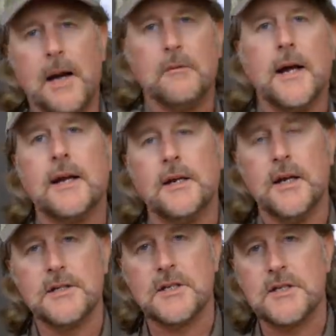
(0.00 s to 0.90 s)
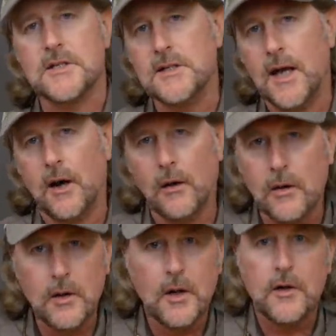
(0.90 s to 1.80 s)
might recognize a
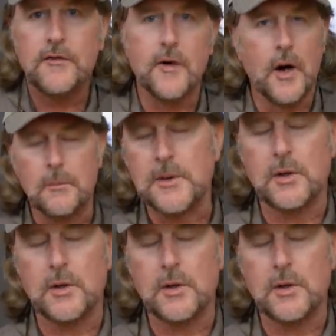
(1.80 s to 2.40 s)
snell from